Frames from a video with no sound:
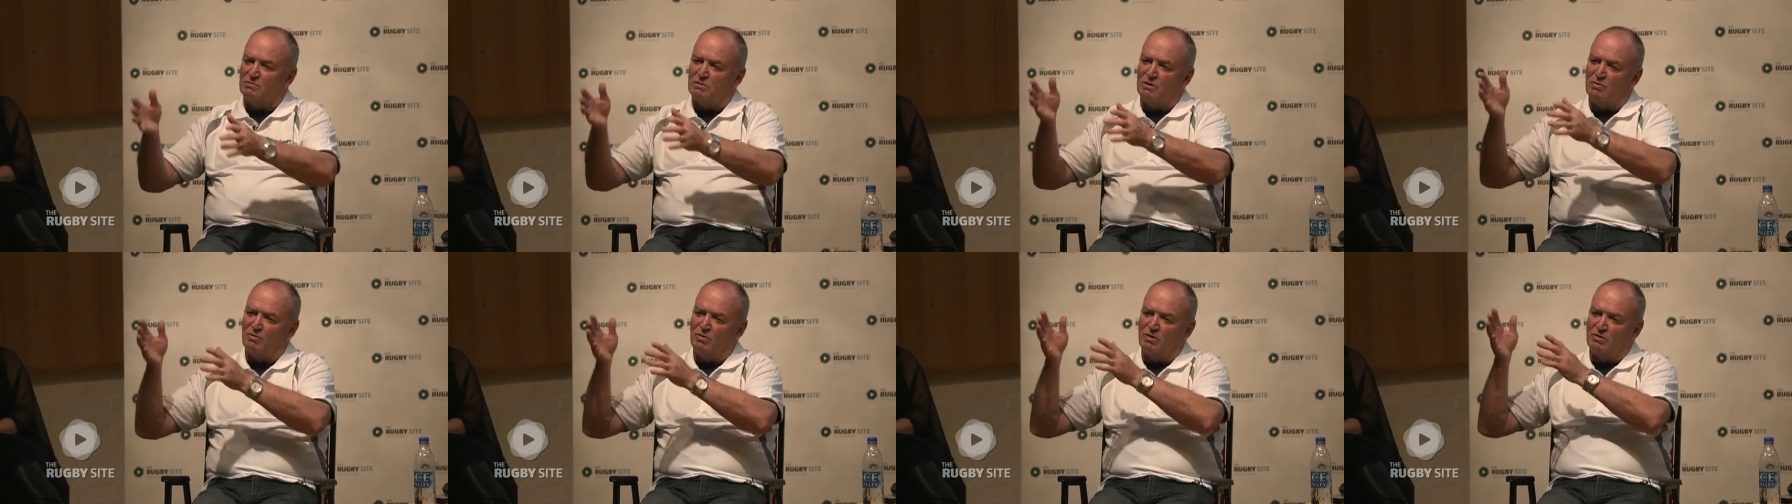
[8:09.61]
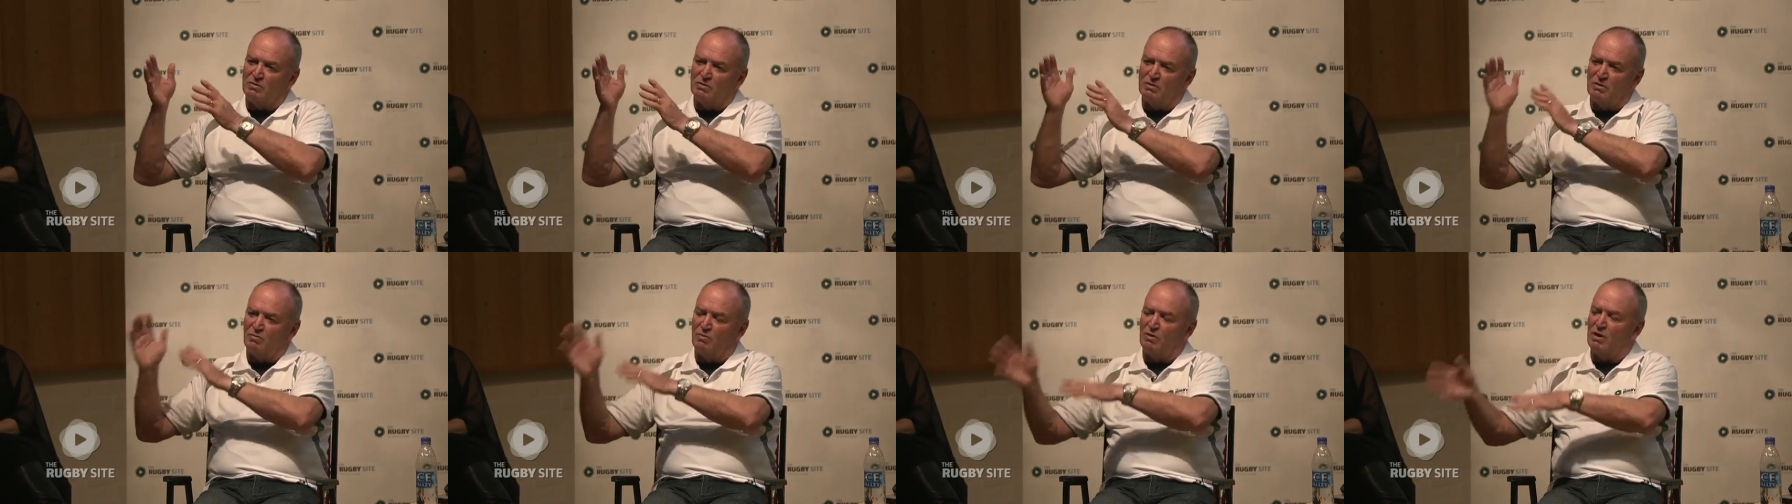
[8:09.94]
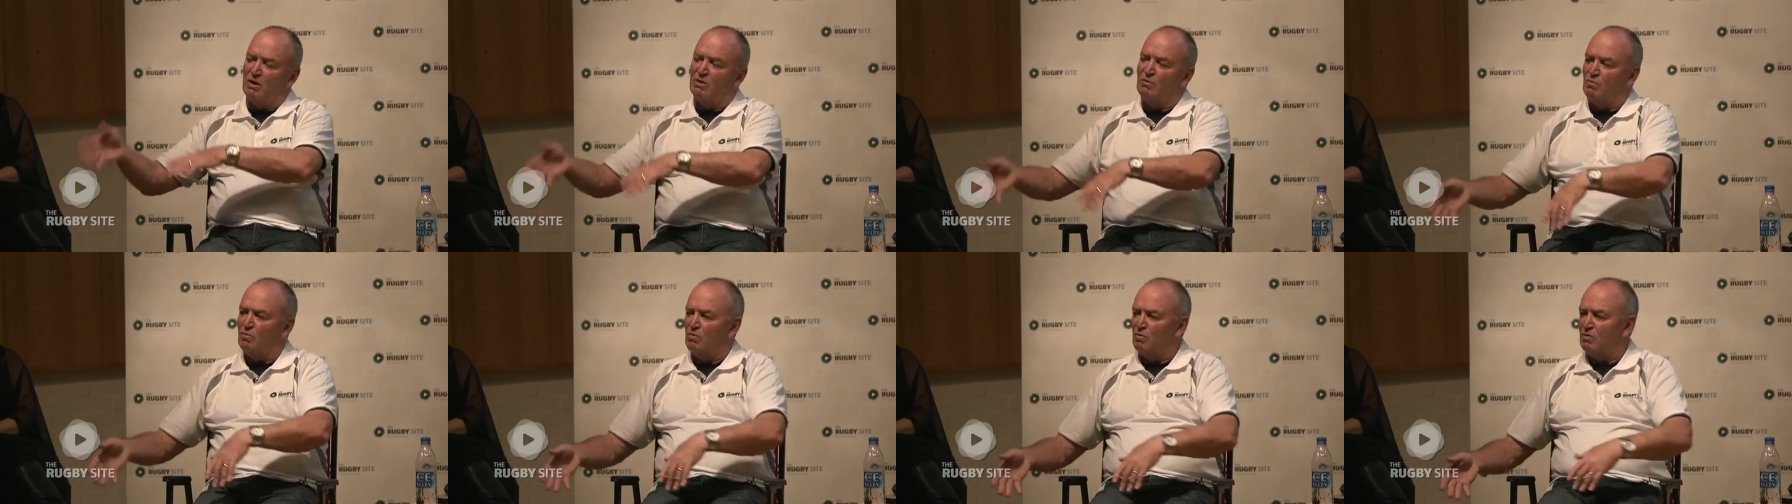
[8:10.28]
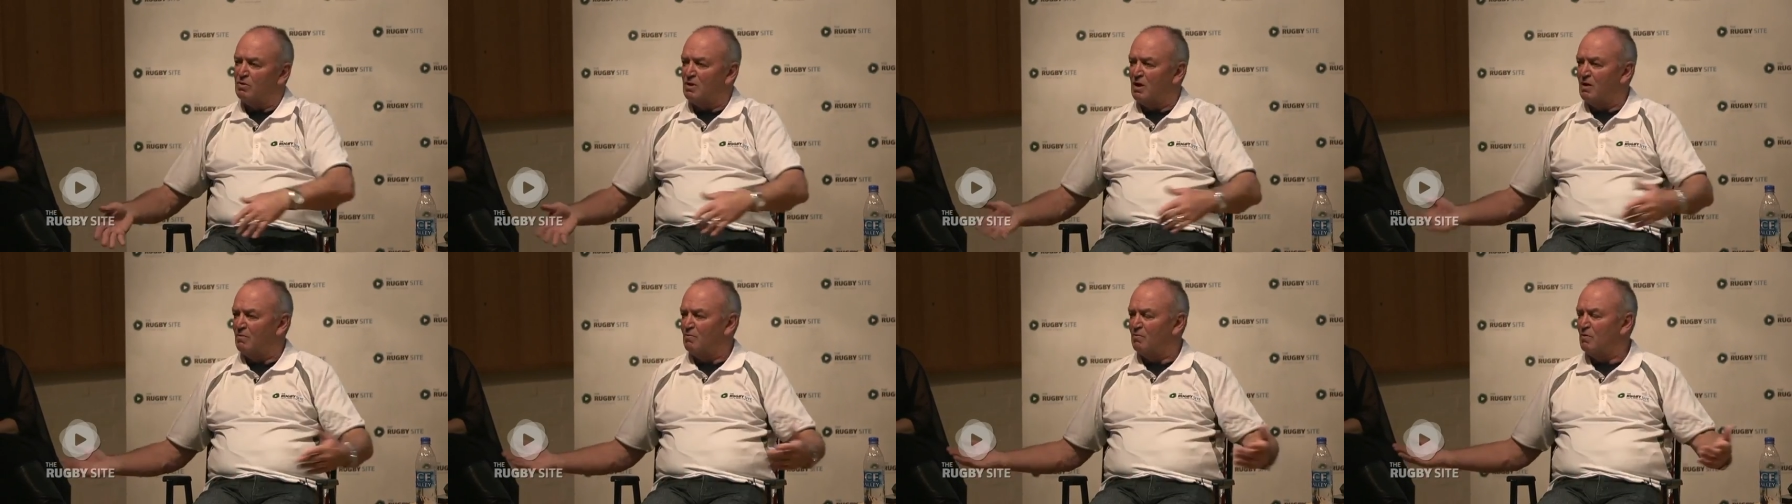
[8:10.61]
series, and then we had the
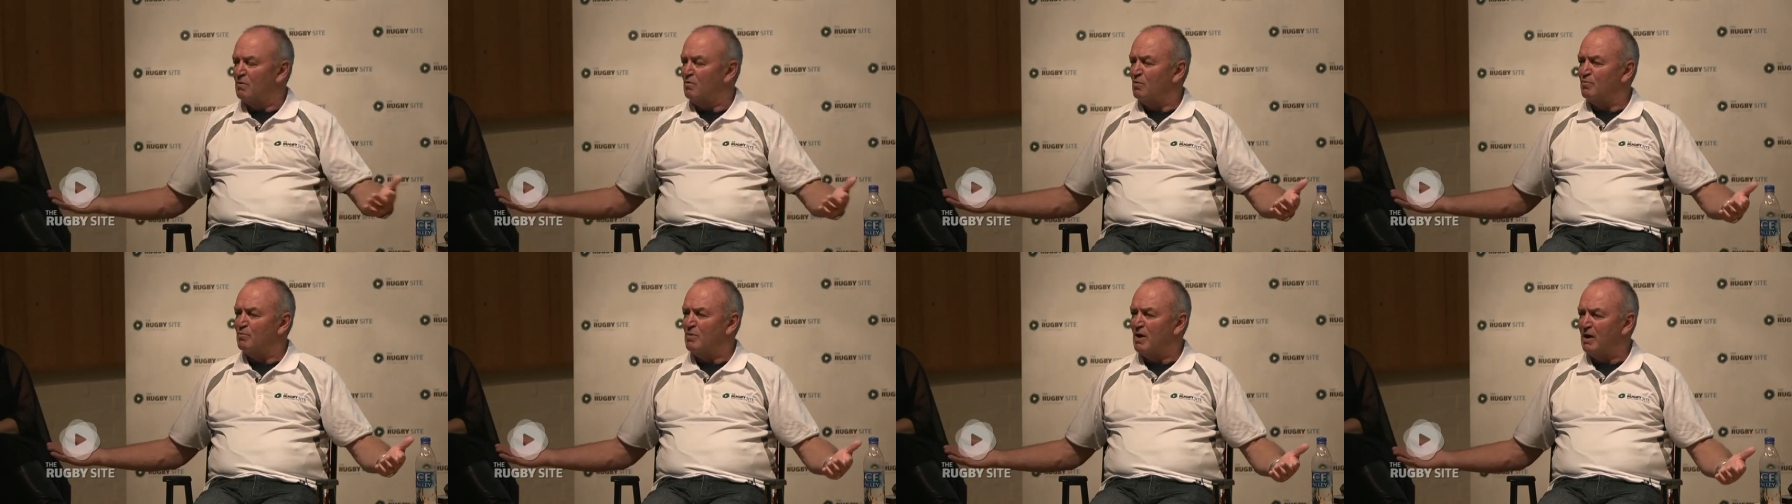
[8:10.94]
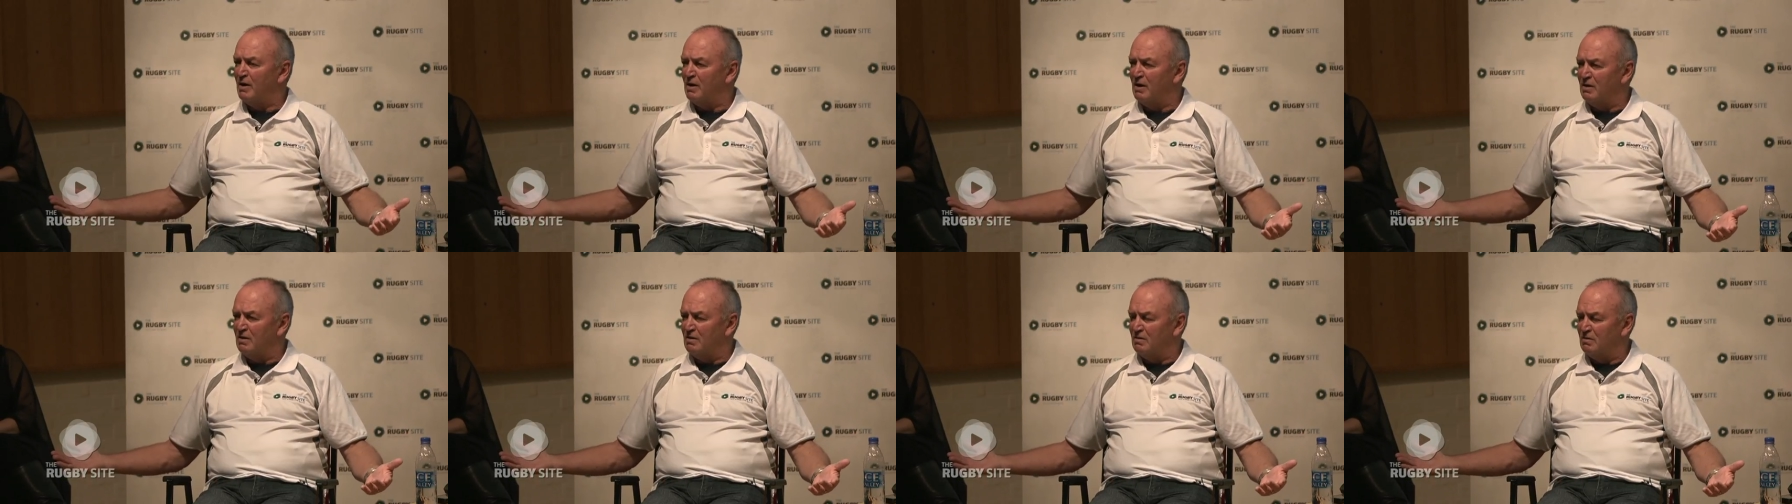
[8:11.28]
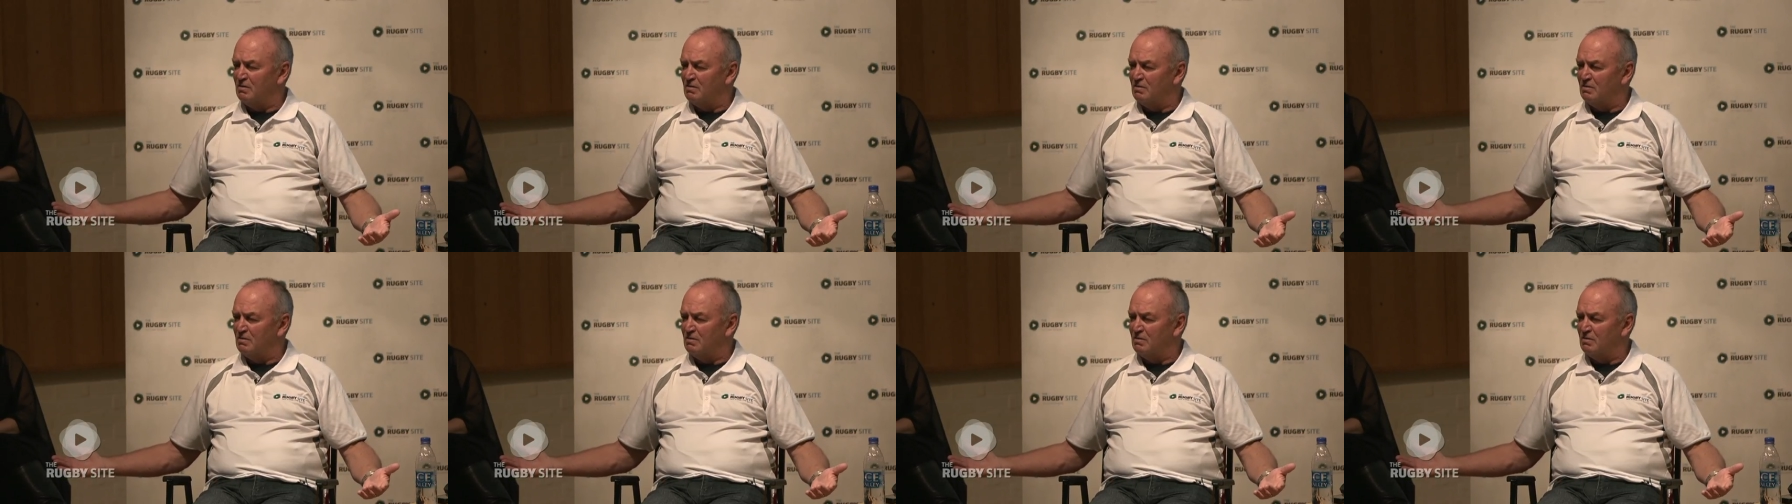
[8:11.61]
World Cup. We were buggered.